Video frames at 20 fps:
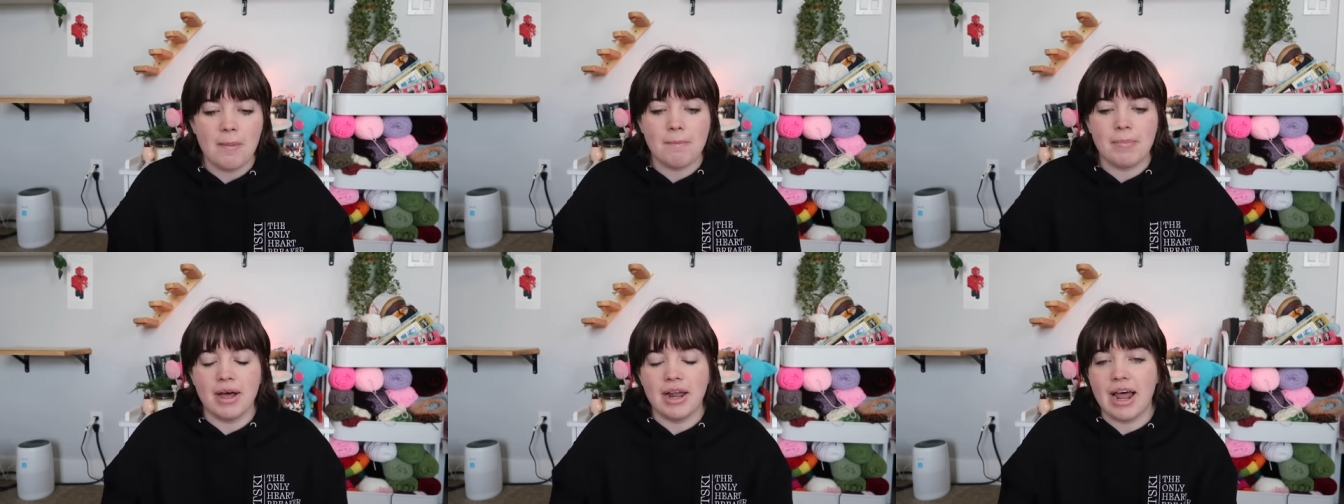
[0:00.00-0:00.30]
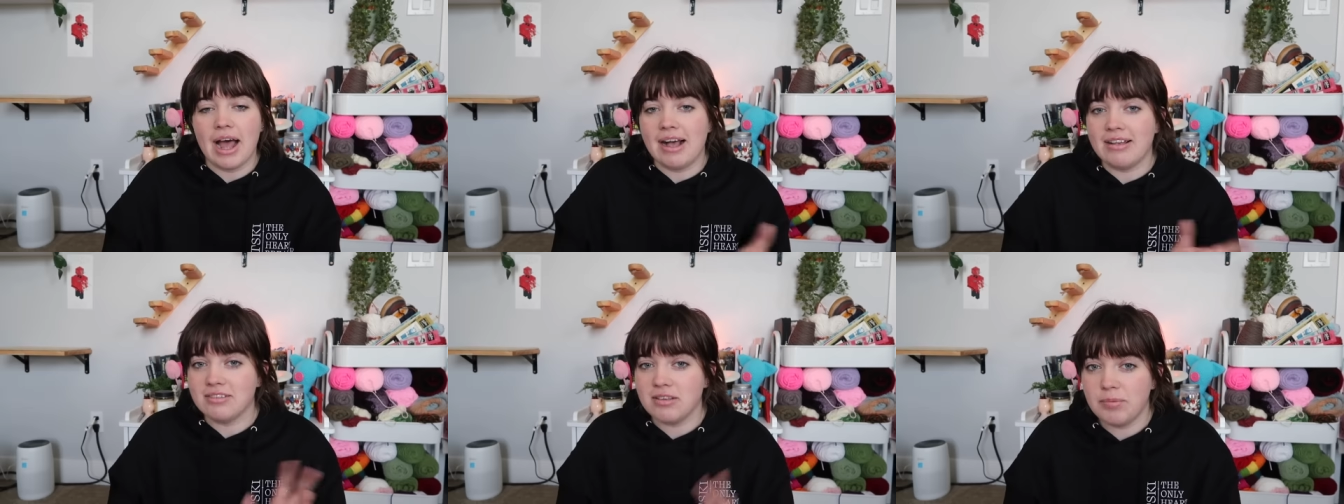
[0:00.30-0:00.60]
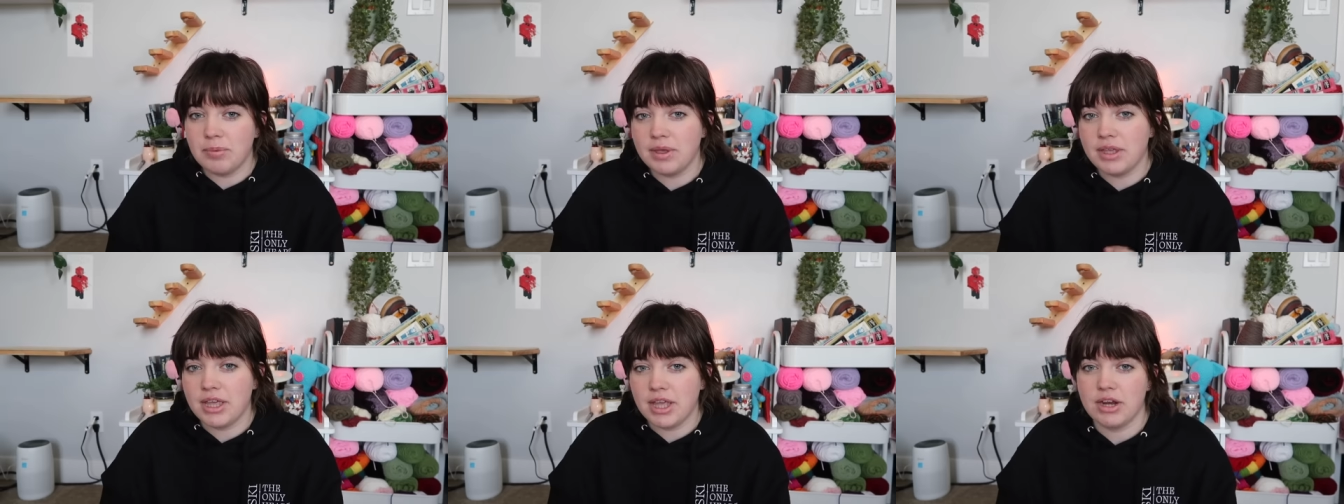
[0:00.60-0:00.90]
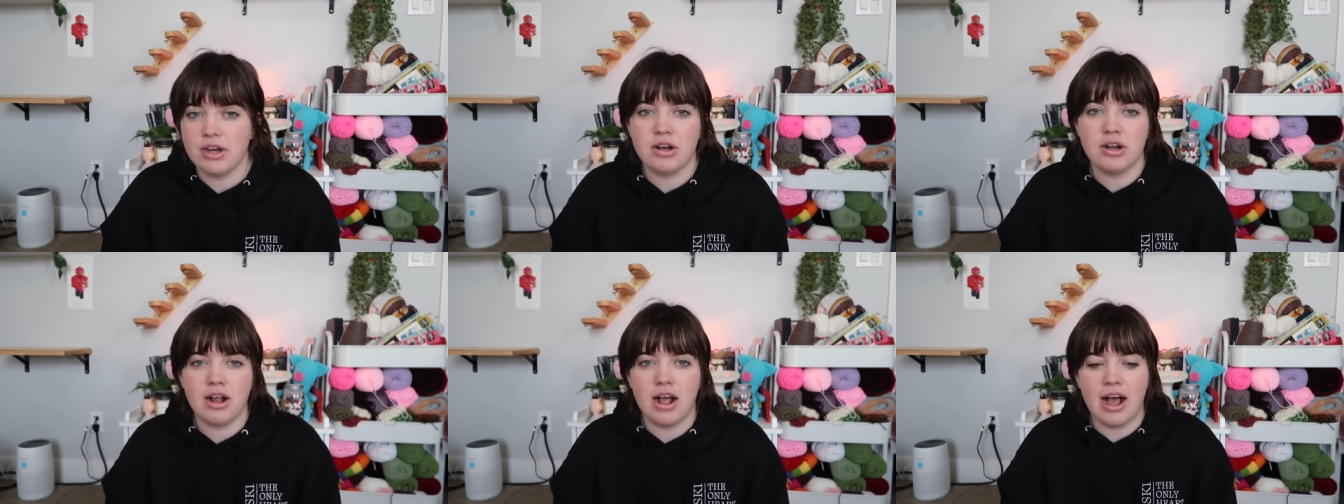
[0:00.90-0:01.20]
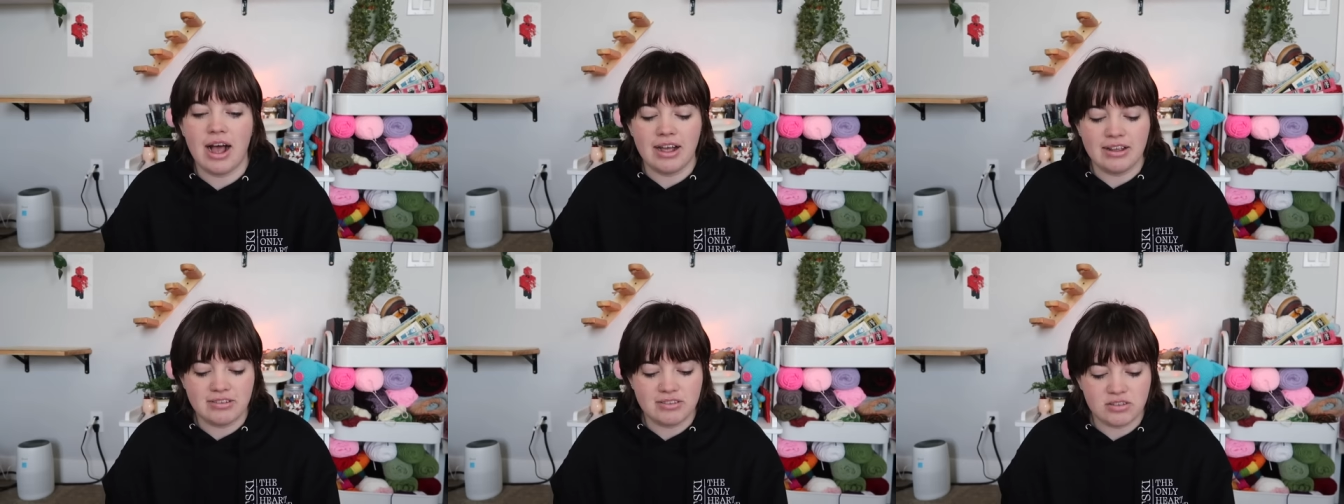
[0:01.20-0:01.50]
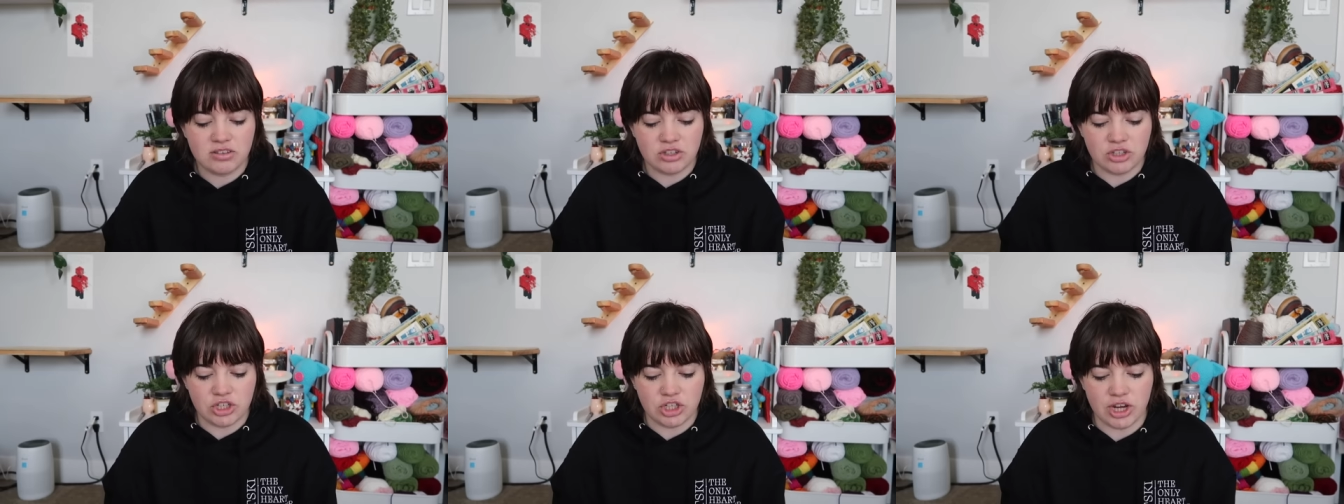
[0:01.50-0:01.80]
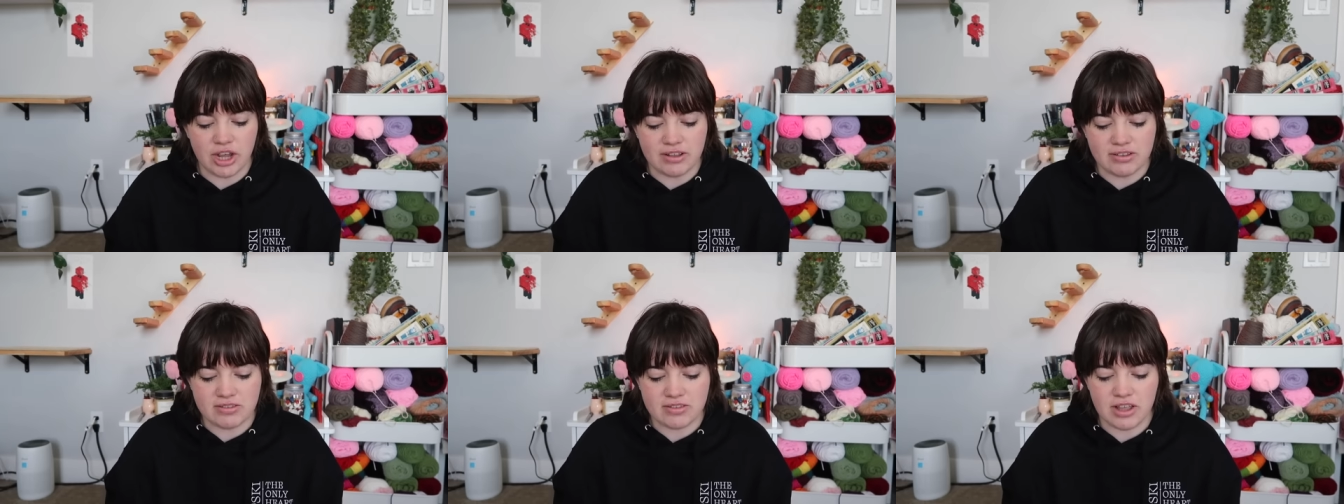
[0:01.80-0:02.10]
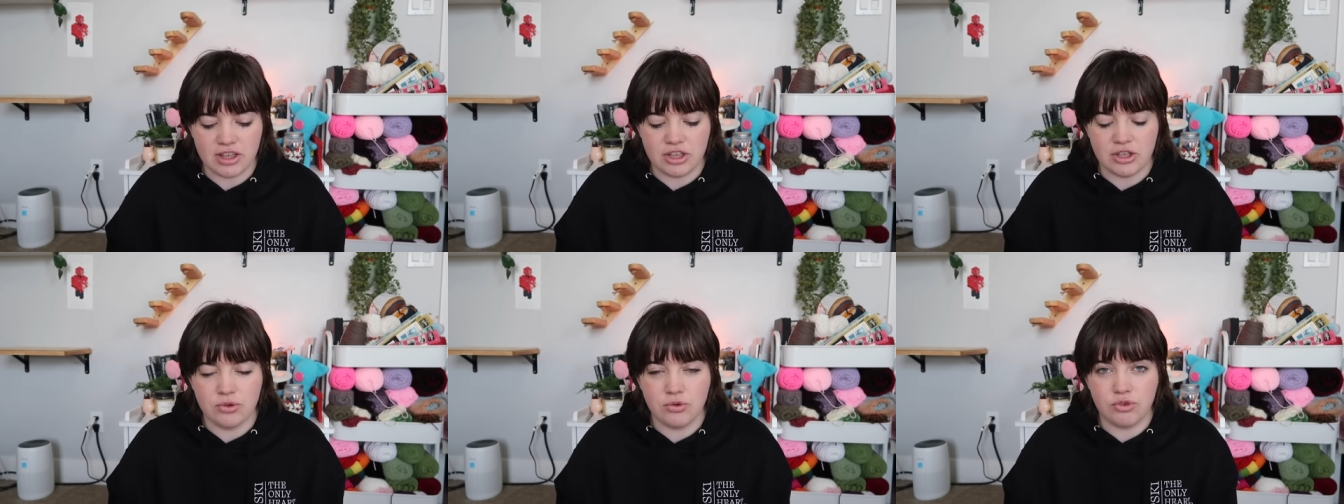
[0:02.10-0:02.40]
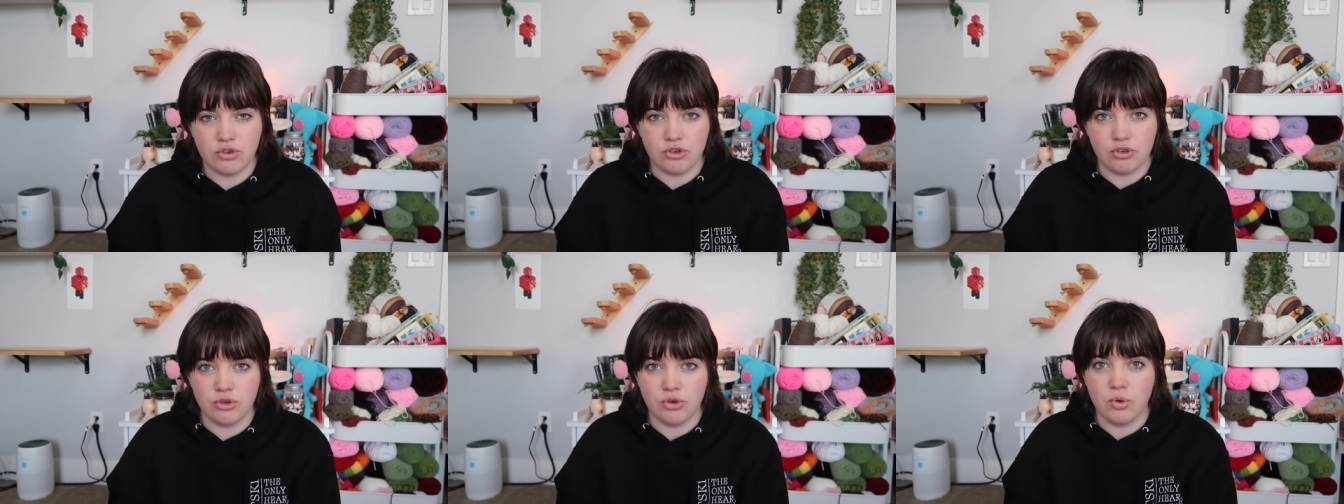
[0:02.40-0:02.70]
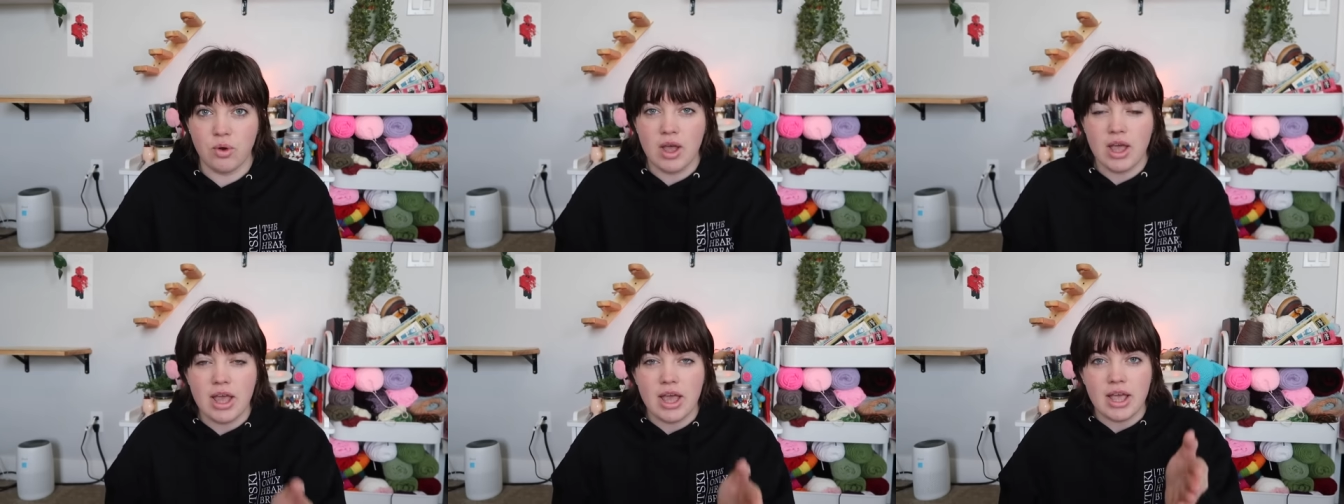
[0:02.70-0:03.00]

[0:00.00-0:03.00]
but as a beginner I suggest that you do